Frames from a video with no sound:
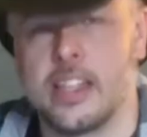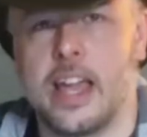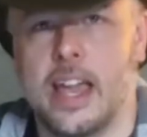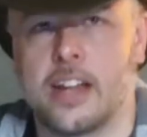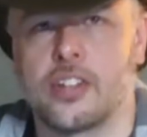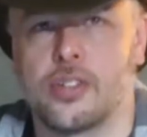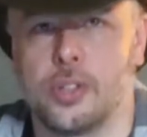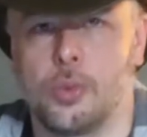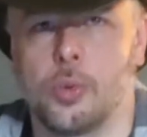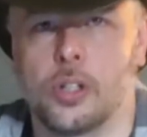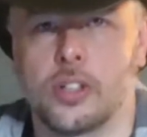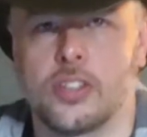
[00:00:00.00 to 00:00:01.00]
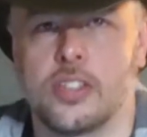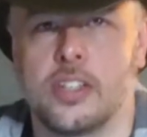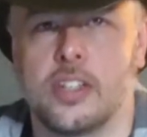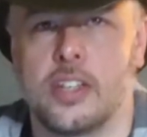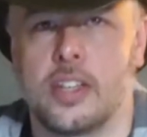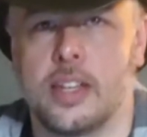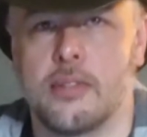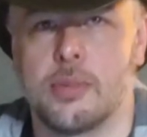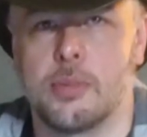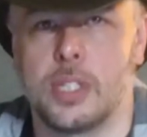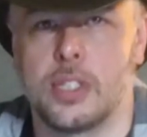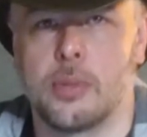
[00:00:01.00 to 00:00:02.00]
that actually works and gives
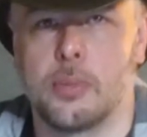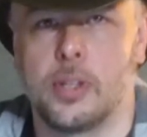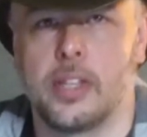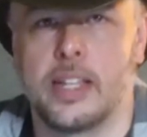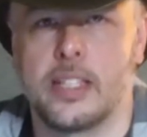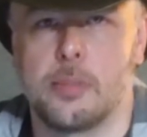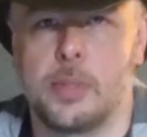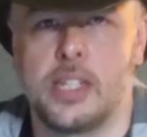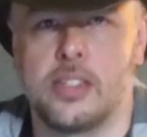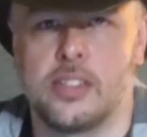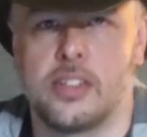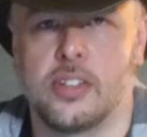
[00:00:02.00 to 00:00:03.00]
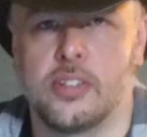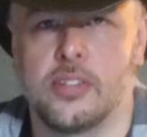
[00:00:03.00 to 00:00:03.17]
me some of that speed still.